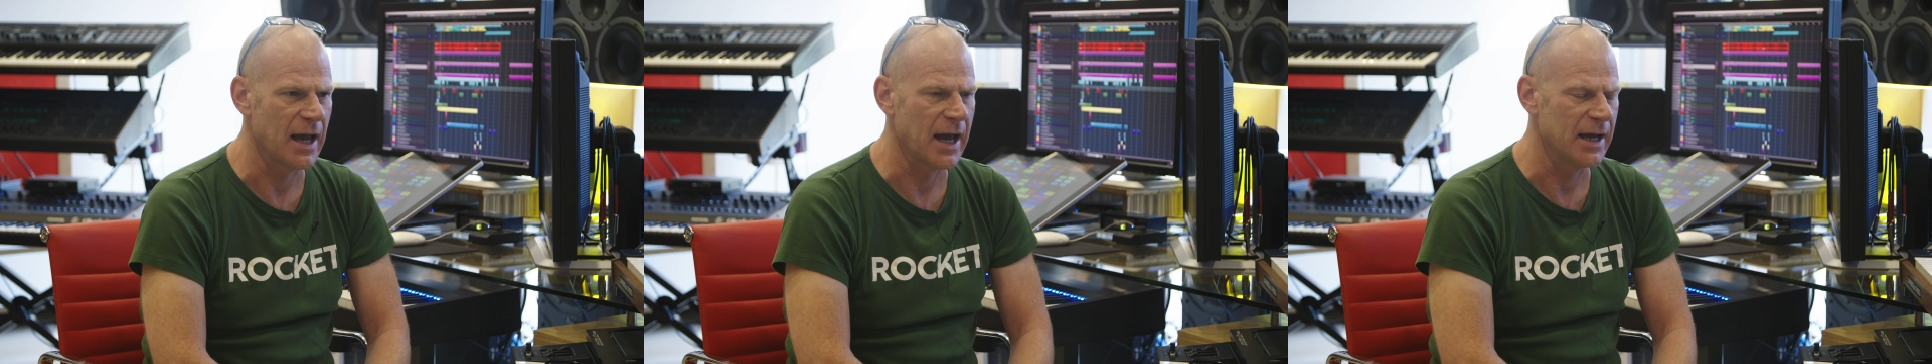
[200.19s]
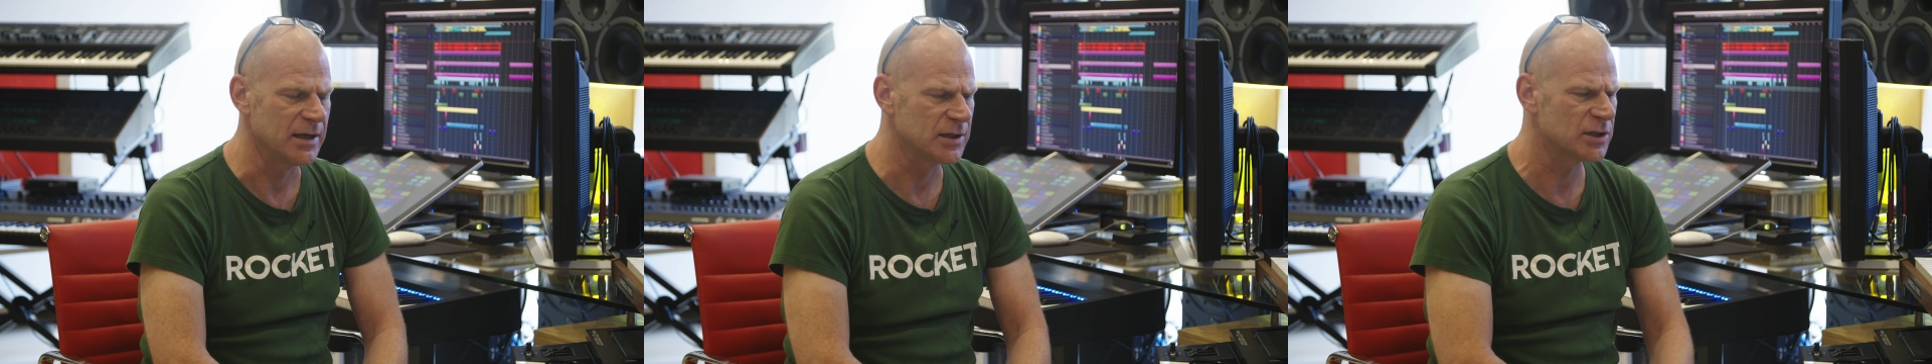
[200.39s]

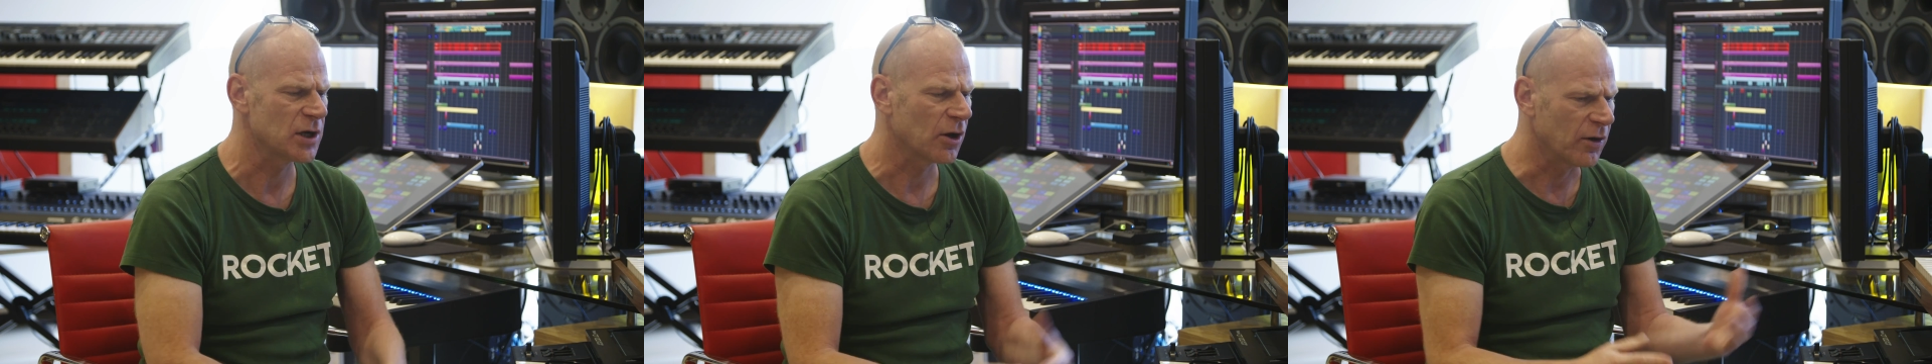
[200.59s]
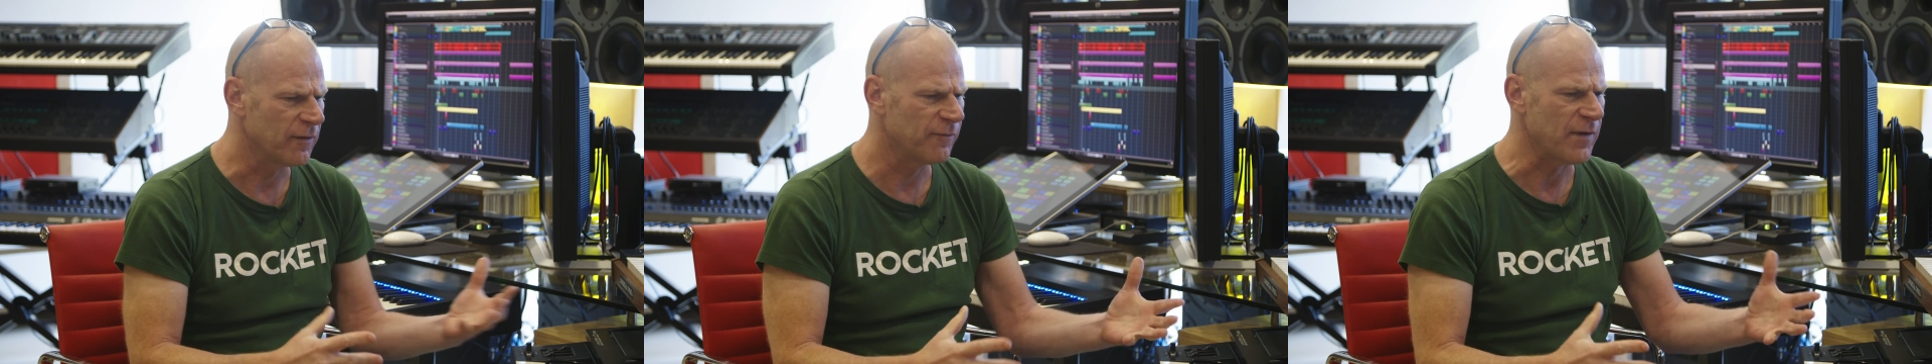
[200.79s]
and
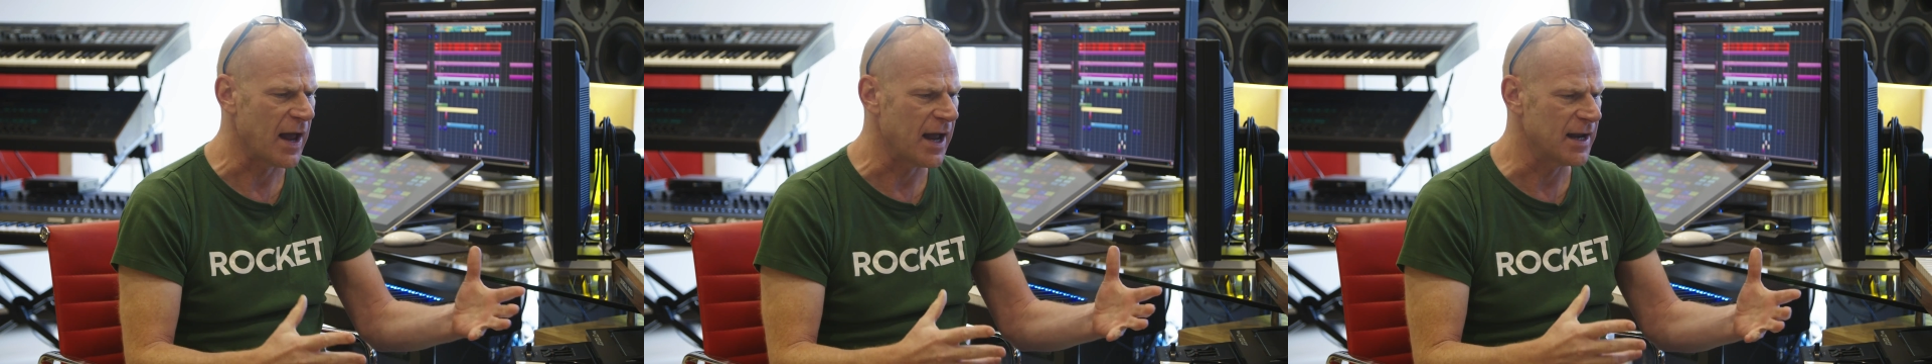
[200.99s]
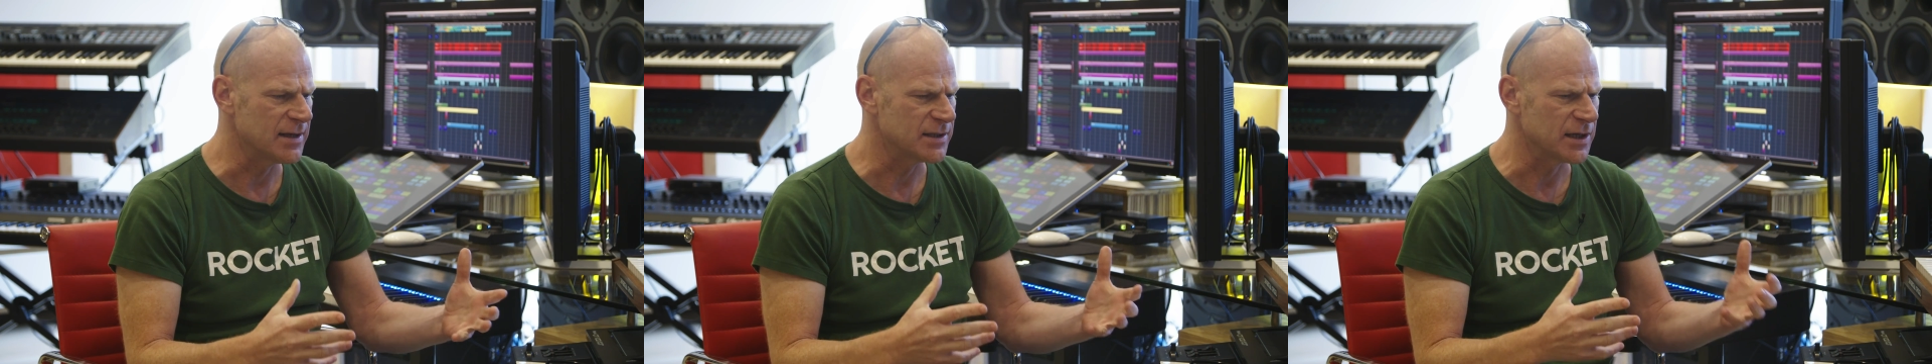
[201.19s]
soccer
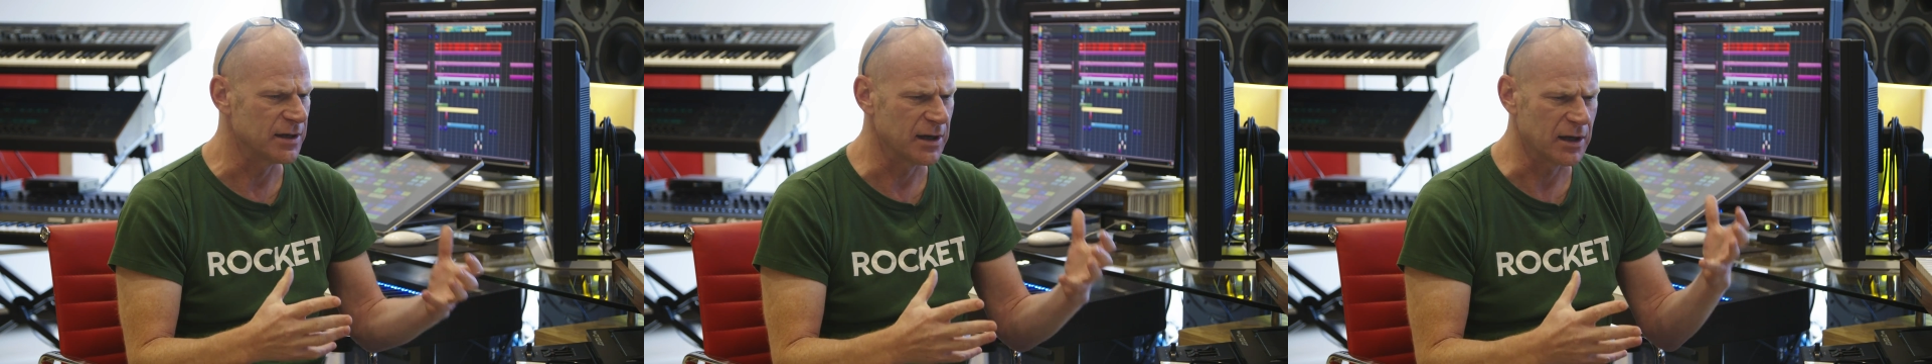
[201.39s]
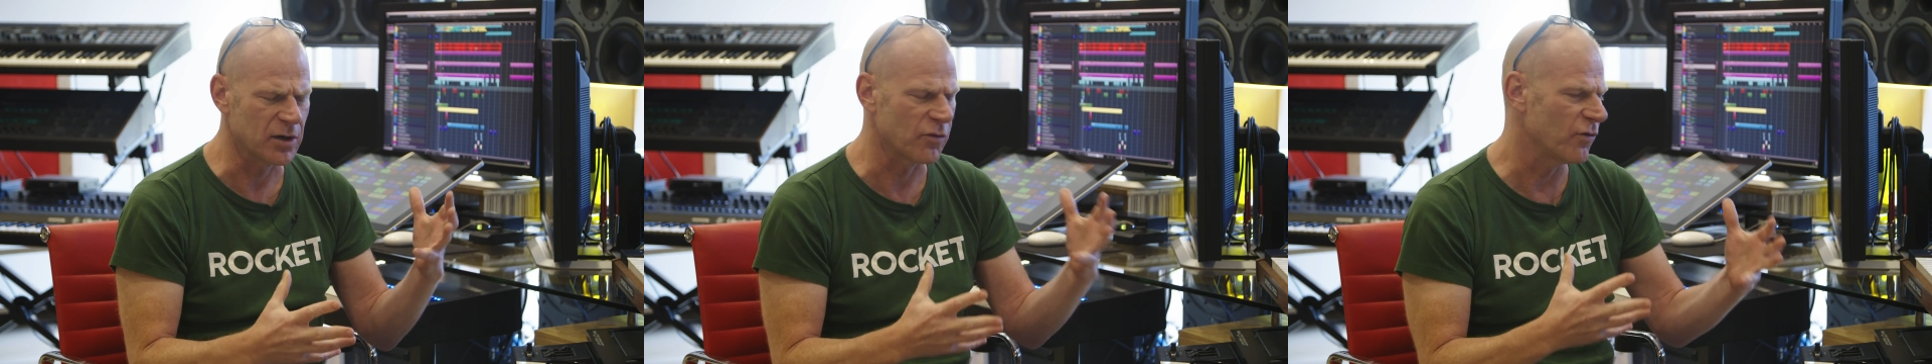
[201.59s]
fans and
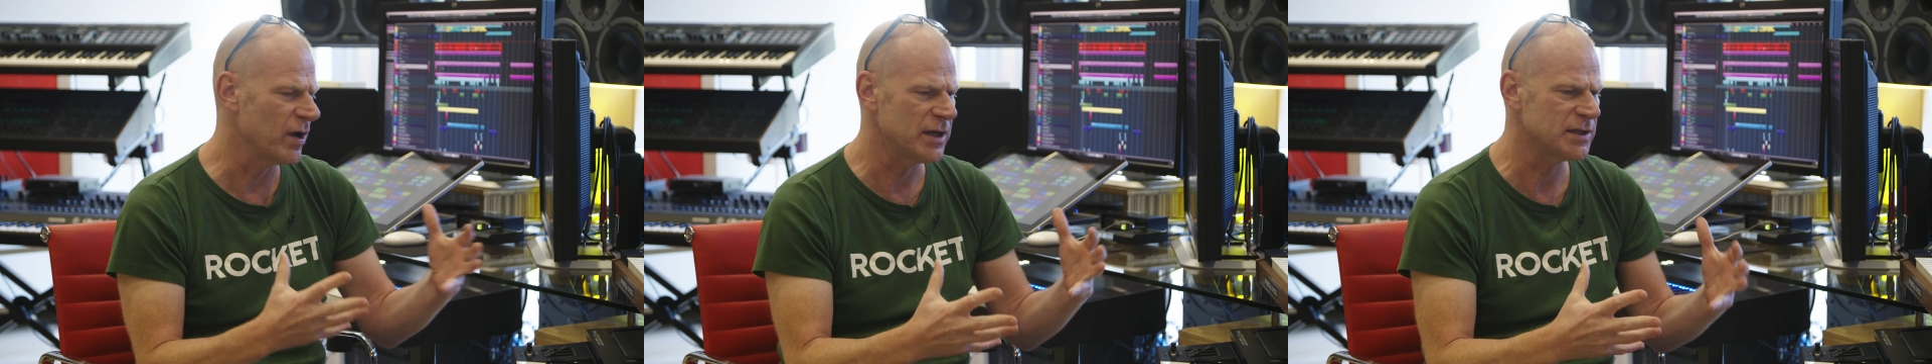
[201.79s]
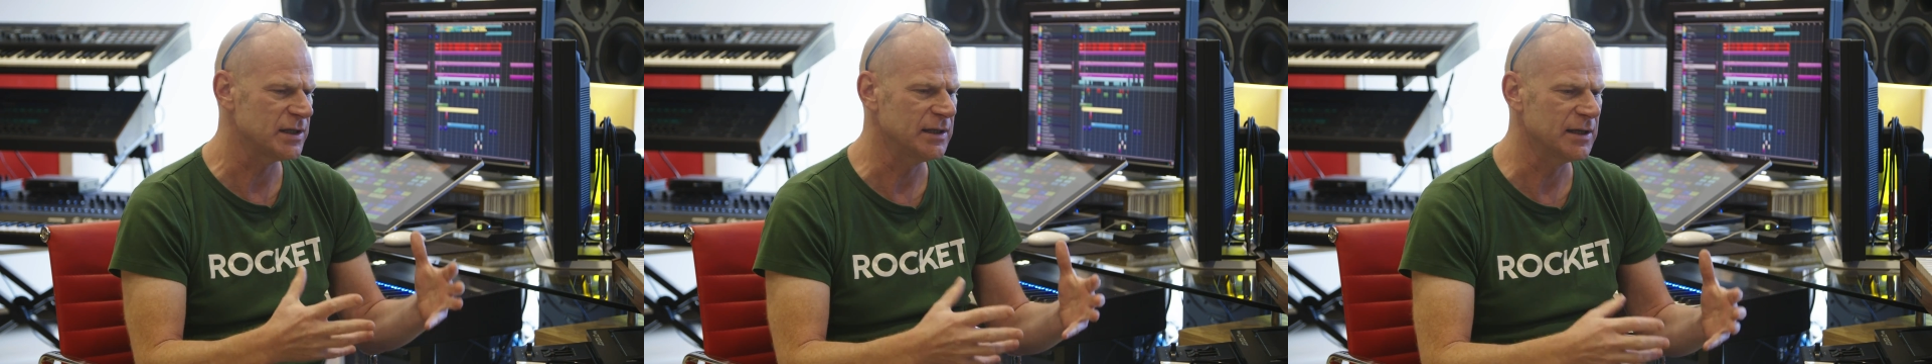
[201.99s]
the
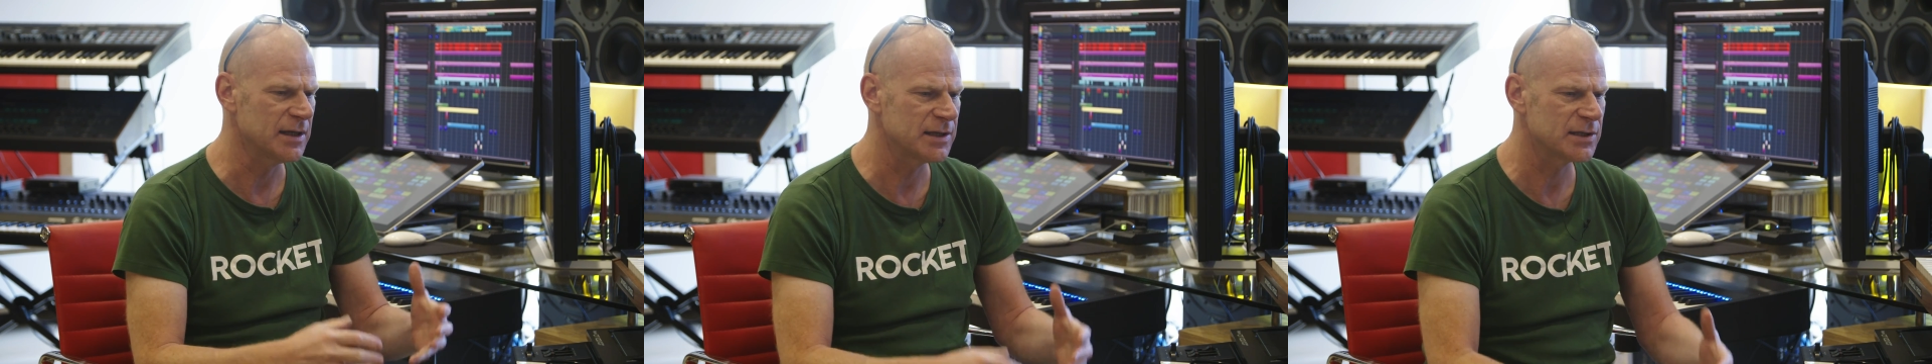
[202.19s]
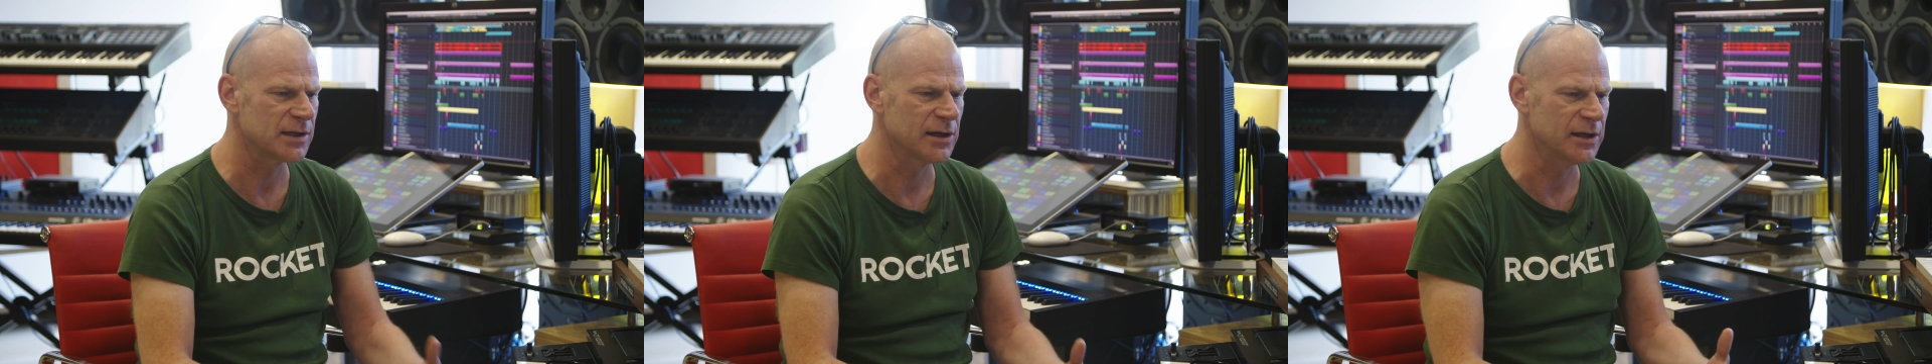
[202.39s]

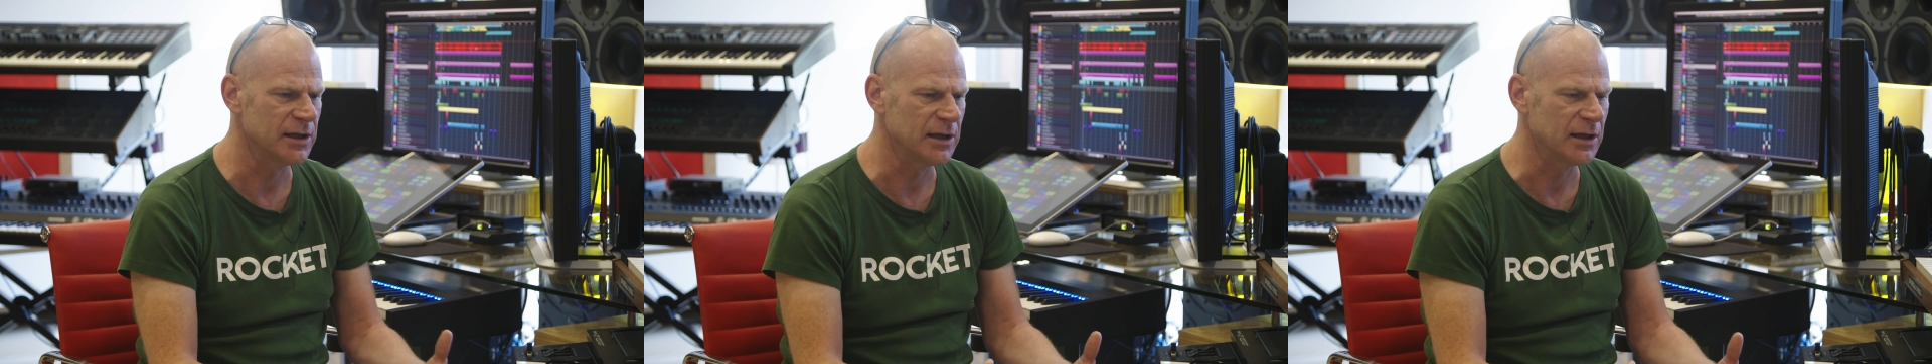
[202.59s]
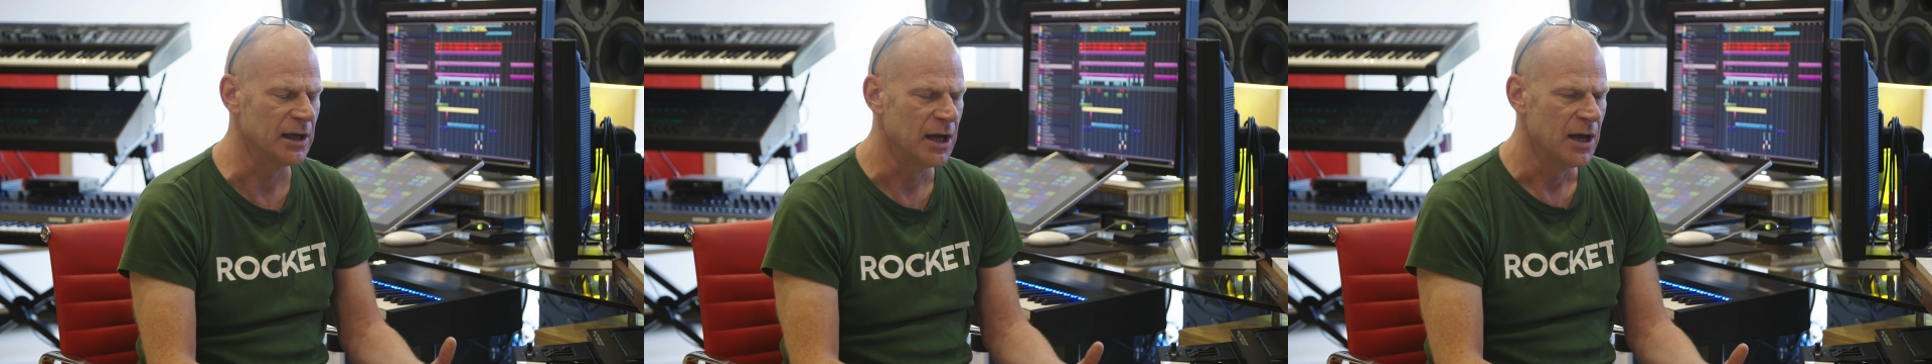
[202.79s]
craziness and
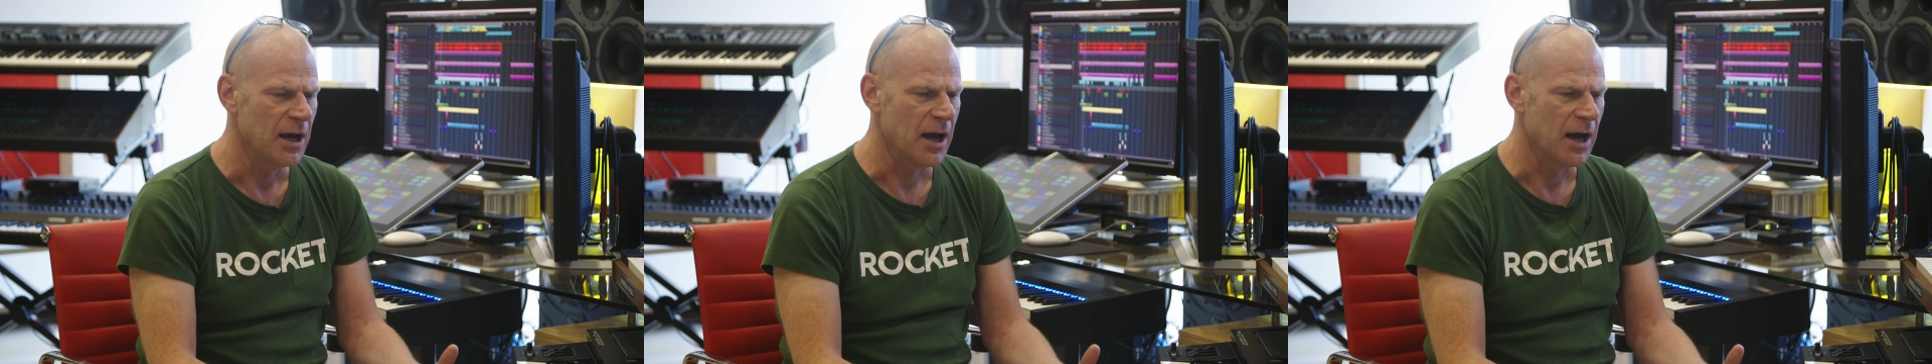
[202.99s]
the